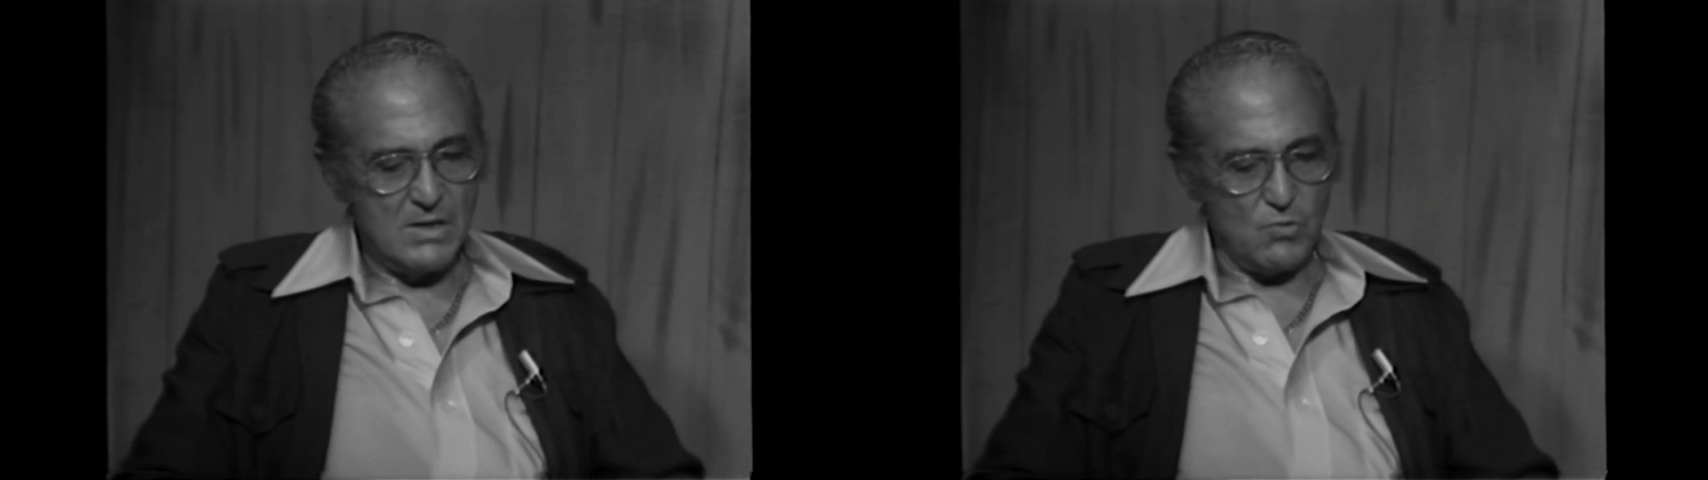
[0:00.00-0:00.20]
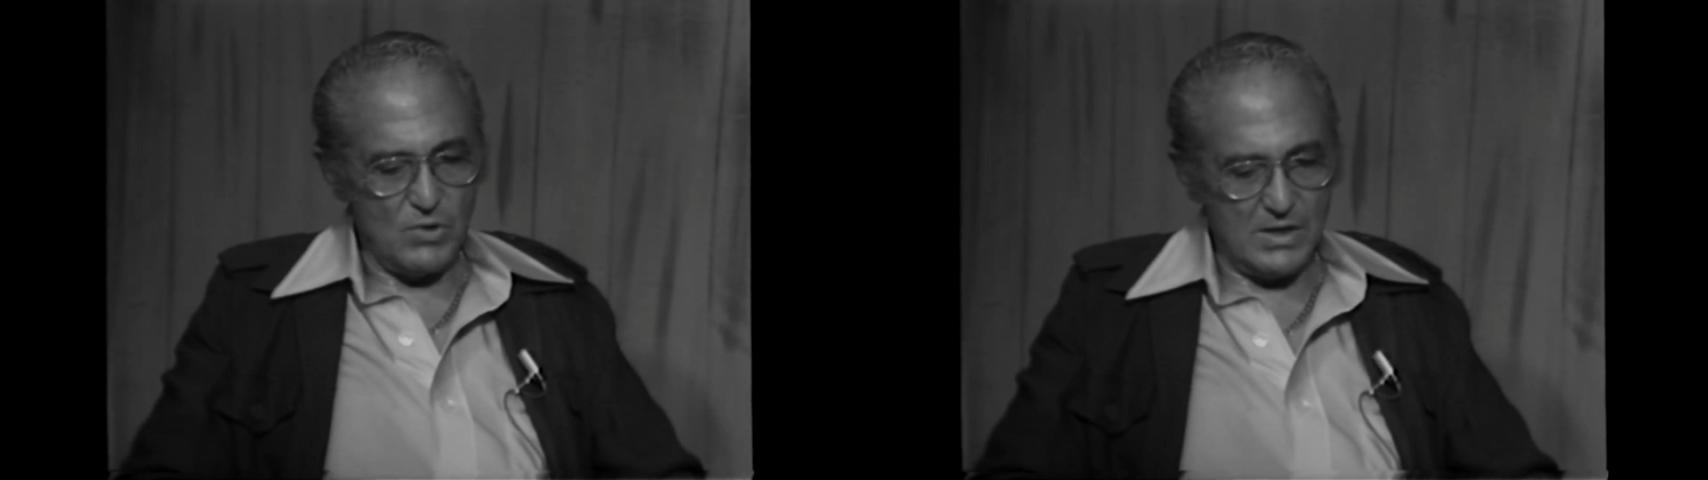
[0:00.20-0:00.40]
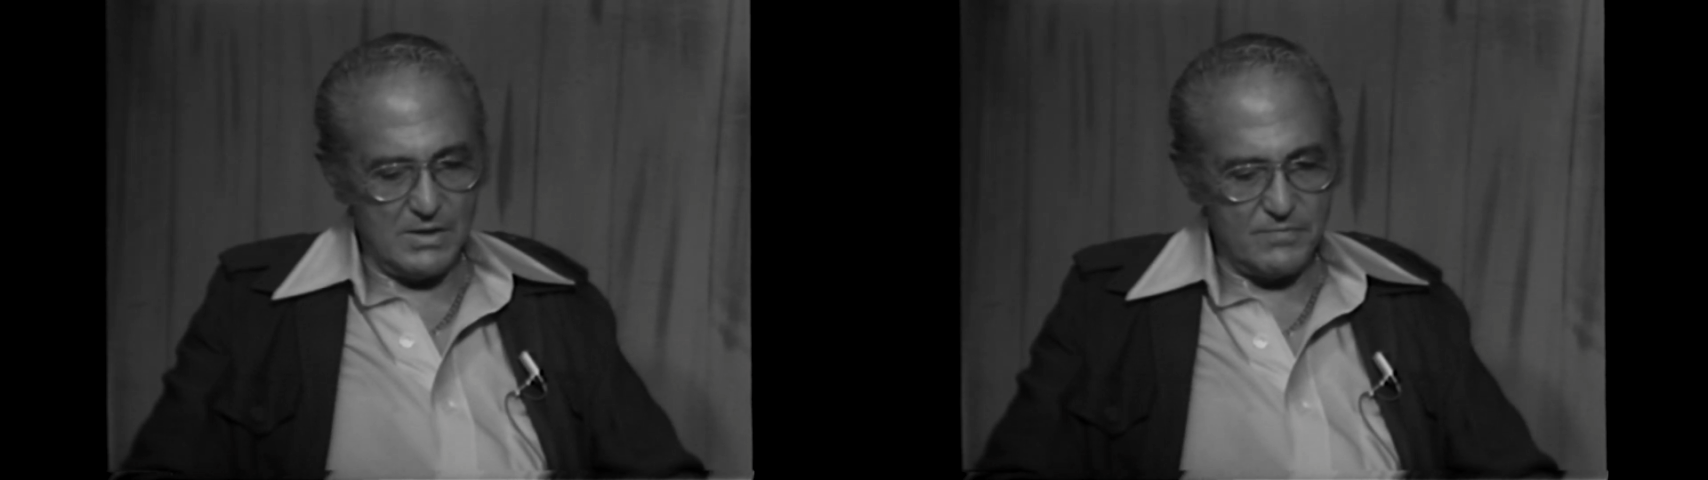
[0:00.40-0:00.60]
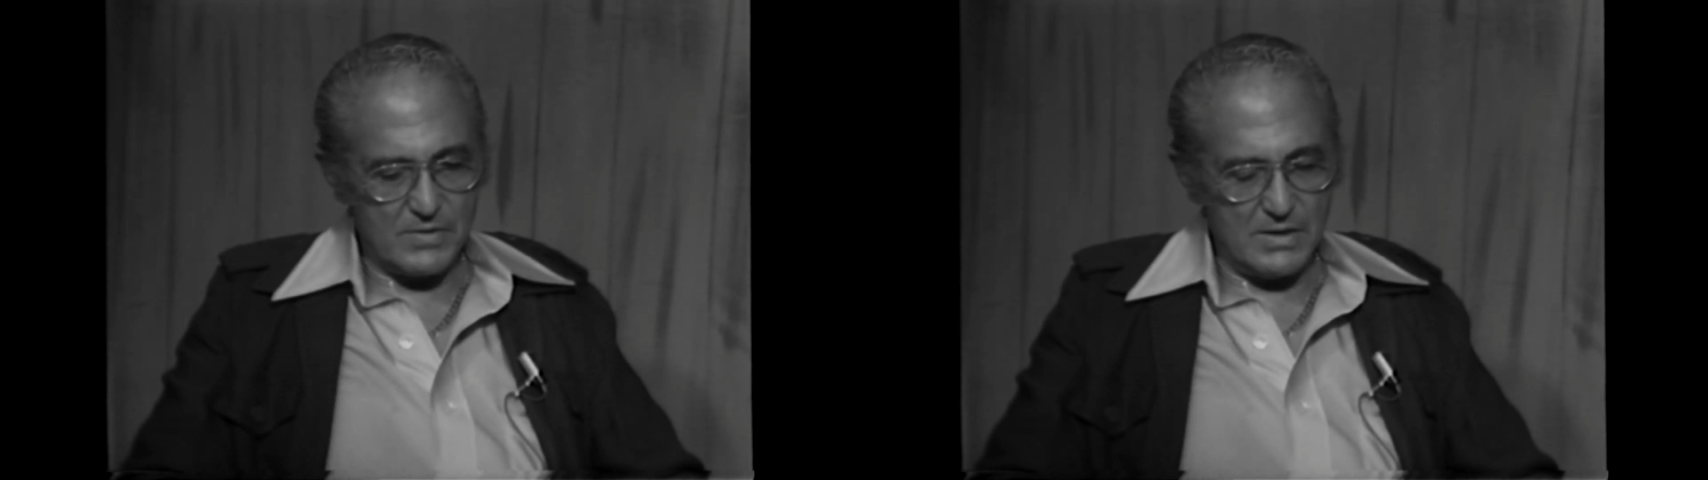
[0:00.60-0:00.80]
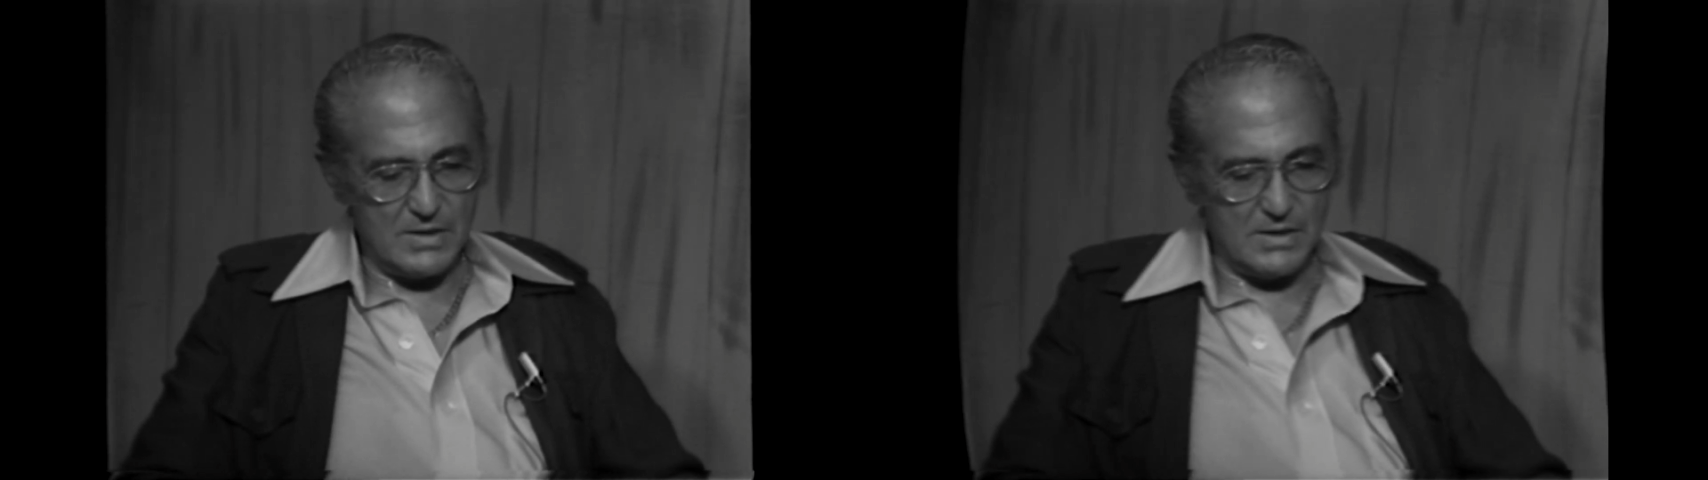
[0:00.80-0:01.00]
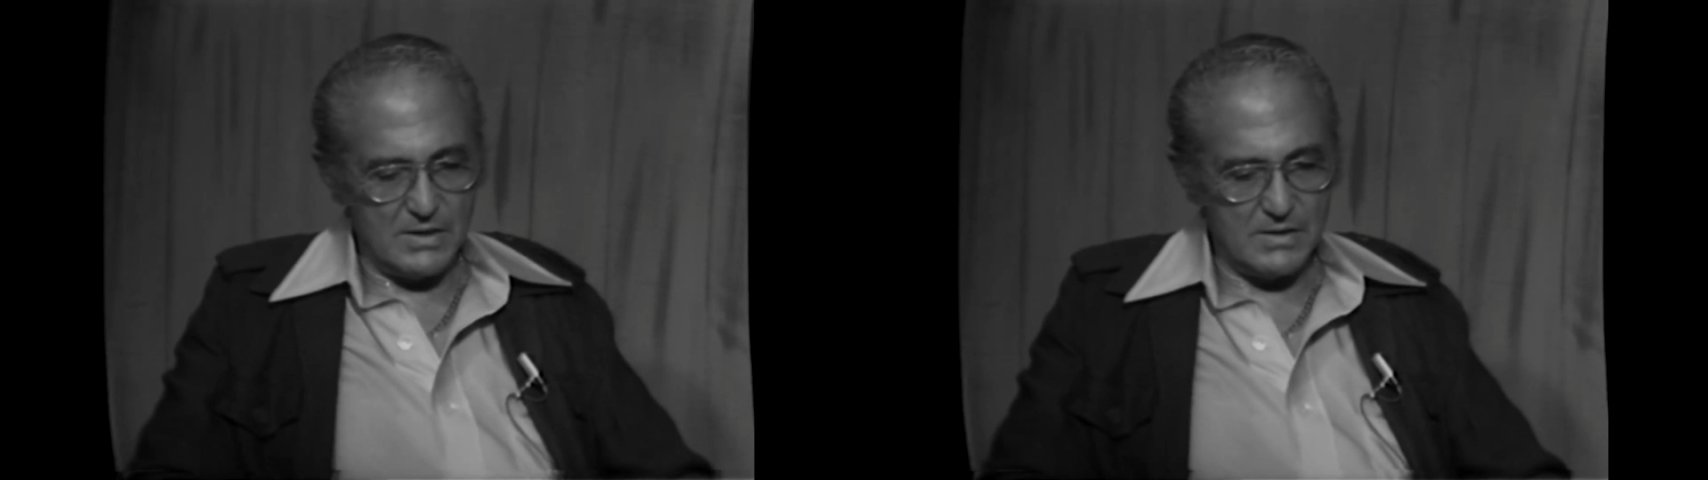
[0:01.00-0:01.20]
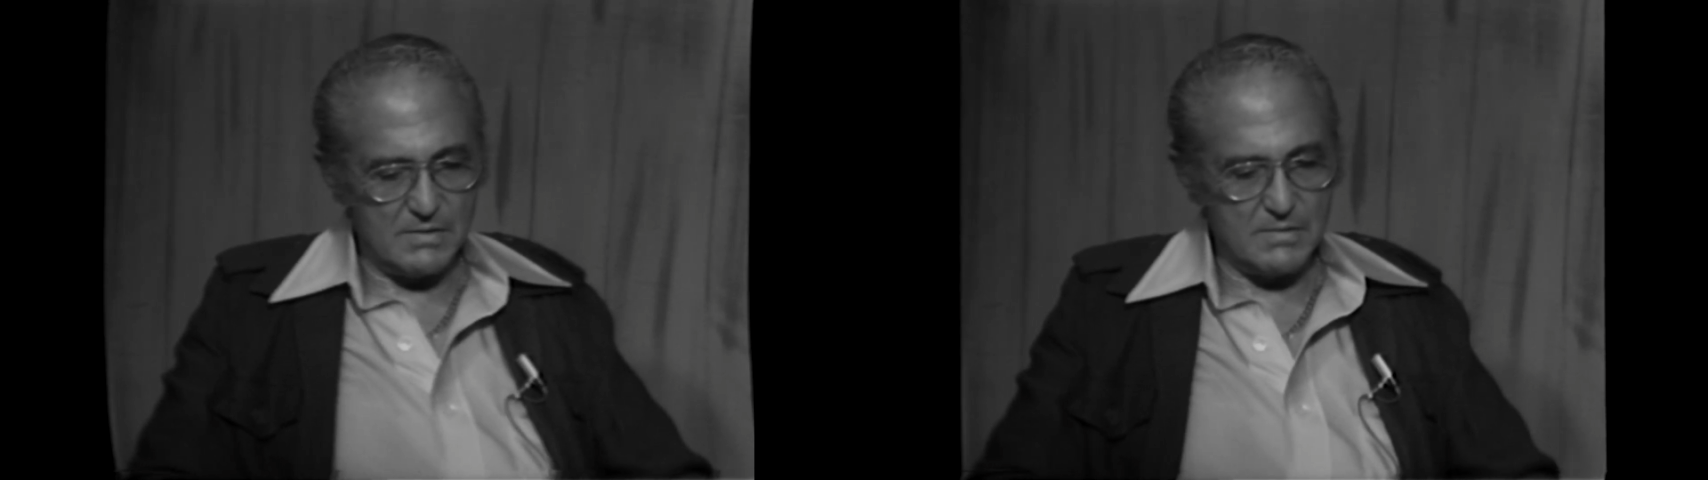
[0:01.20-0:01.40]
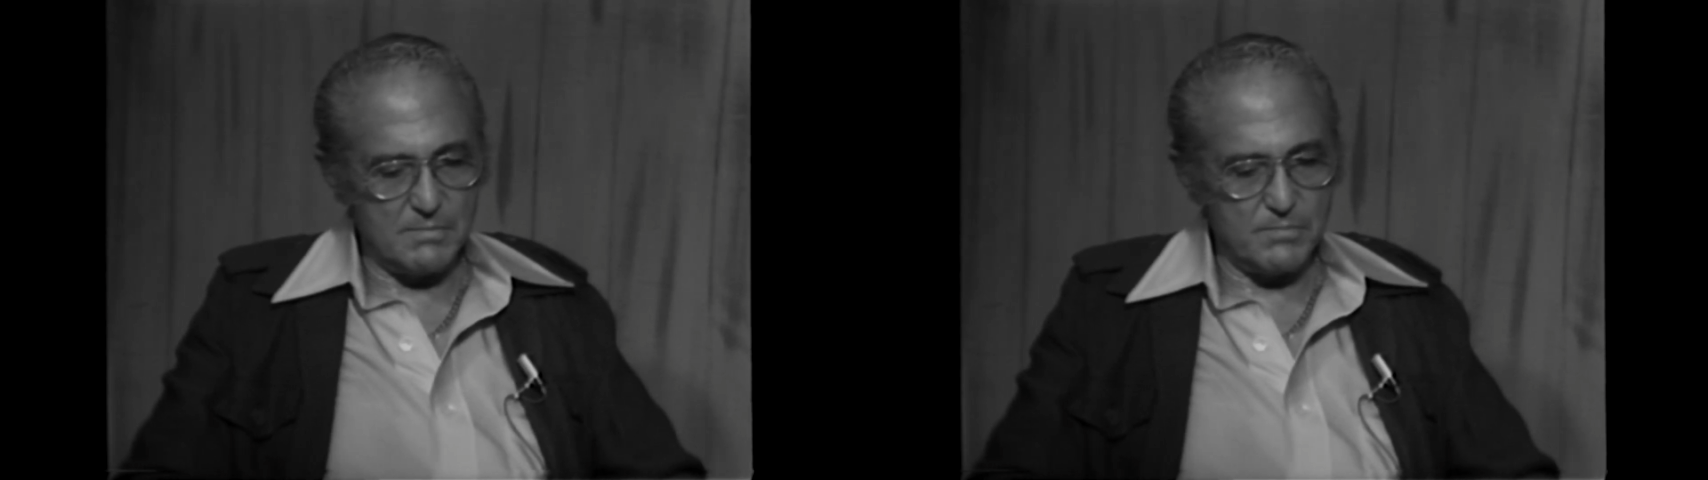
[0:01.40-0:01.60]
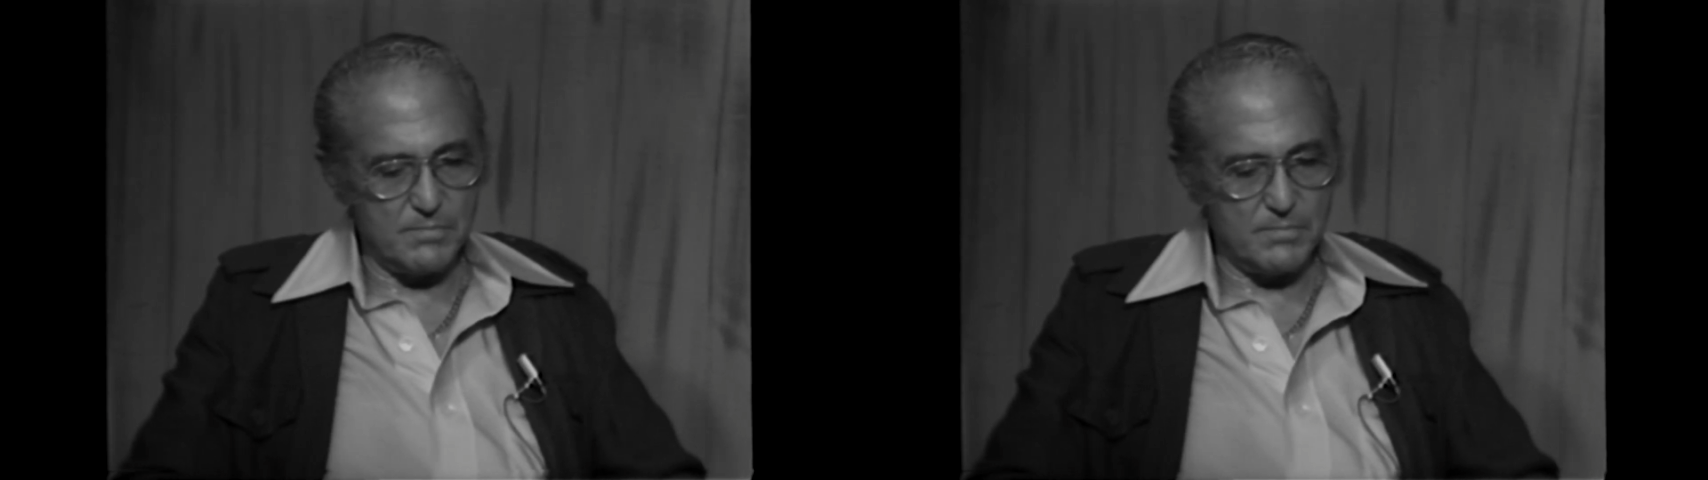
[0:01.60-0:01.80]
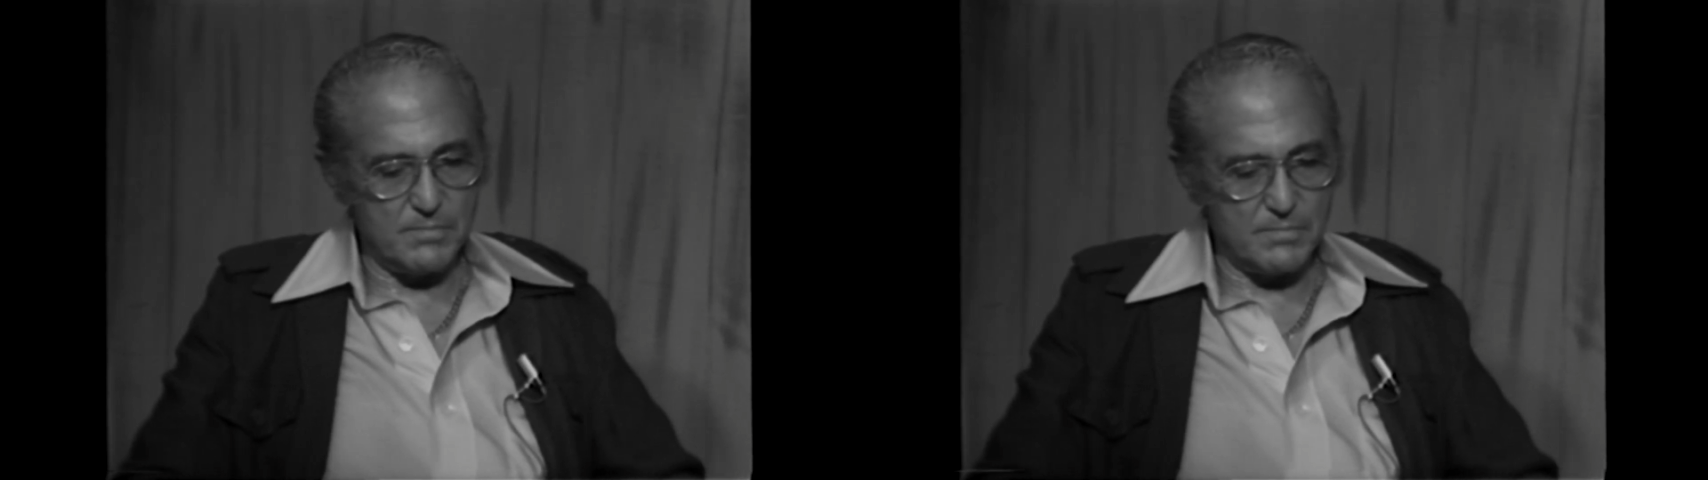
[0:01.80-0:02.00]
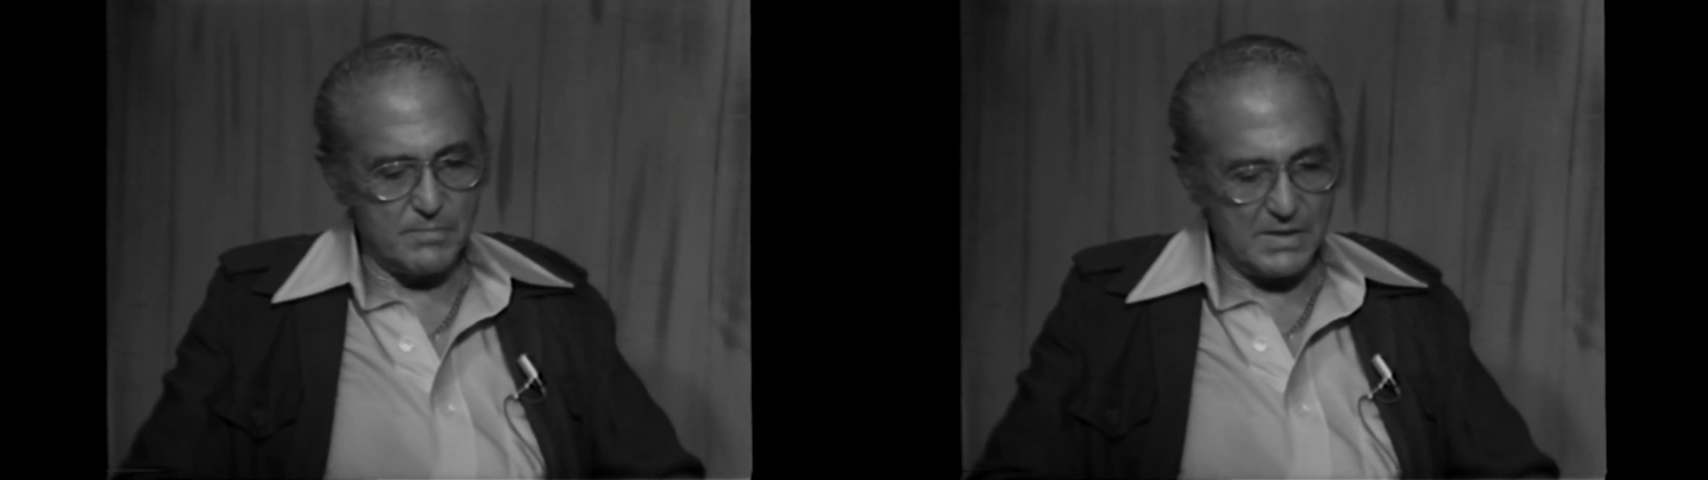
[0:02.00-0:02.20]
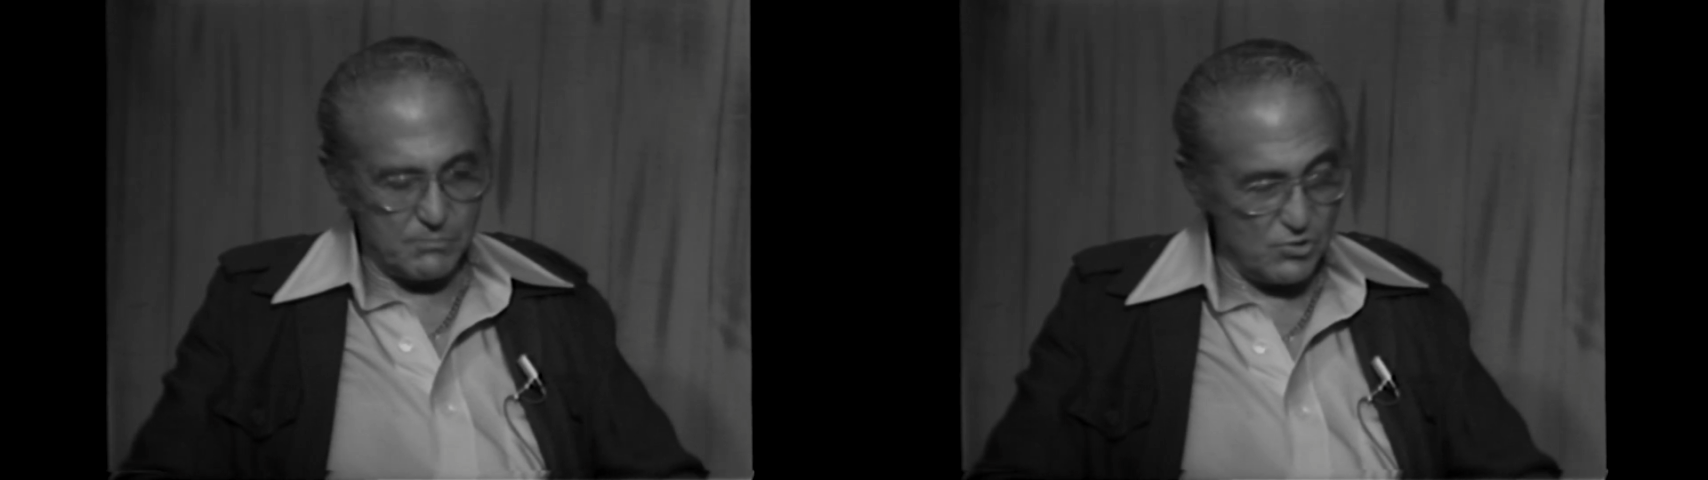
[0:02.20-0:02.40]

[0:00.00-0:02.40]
Well, being